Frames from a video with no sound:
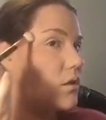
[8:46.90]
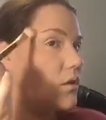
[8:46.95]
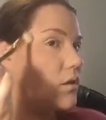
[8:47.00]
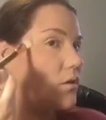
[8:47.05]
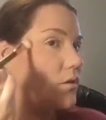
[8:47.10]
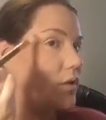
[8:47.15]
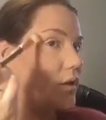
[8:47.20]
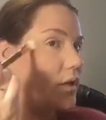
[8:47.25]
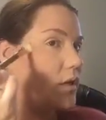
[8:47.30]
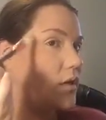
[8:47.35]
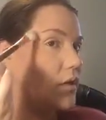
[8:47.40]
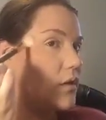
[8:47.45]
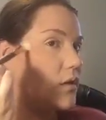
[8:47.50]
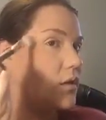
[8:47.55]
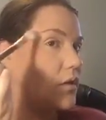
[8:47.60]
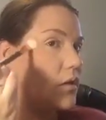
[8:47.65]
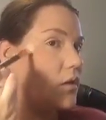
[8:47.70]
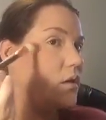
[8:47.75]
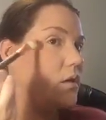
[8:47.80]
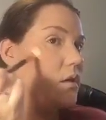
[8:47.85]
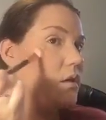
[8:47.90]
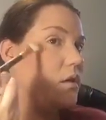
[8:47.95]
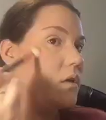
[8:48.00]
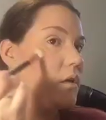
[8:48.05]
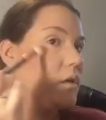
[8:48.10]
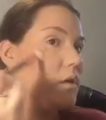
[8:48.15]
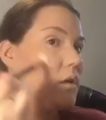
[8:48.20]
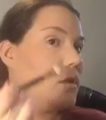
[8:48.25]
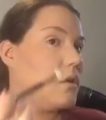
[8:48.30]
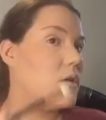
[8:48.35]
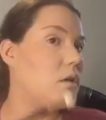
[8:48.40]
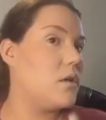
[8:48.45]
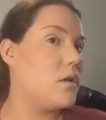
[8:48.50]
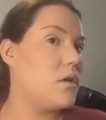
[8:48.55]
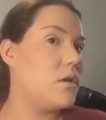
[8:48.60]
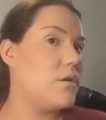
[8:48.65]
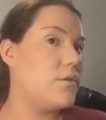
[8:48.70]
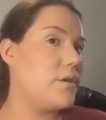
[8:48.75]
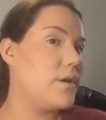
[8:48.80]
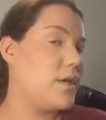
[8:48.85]
okay.
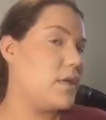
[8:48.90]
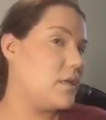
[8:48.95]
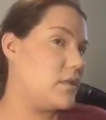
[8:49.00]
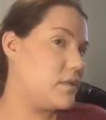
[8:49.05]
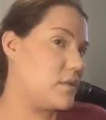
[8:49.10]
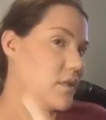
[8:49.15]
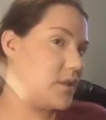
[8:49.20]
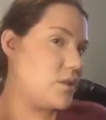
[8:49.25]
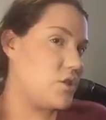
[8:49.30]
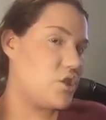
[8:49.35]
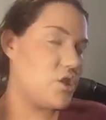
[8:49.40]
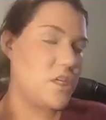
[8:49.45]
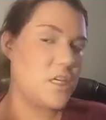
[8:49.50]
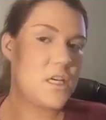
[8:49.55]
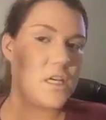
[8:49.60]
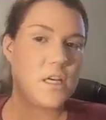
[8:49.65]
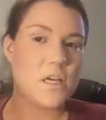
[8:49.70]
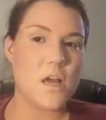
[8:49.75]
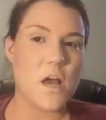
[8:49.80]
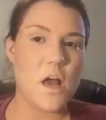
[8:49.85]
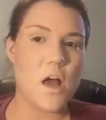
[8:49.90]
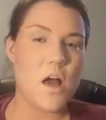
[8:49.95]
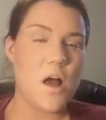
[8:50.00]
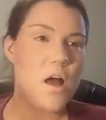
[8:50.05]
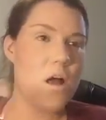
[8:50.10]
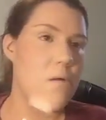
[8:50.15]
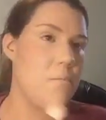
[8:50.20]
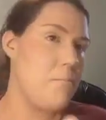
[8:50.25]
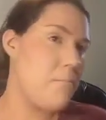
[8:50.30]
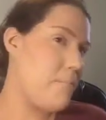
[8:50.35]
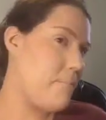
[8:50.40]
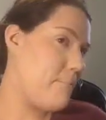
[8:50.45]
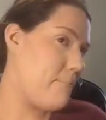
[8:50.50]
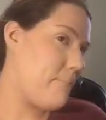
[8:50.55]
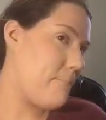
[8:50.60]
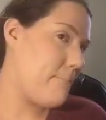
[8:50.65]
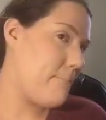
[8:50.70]
All right, it's on the cheek. It's on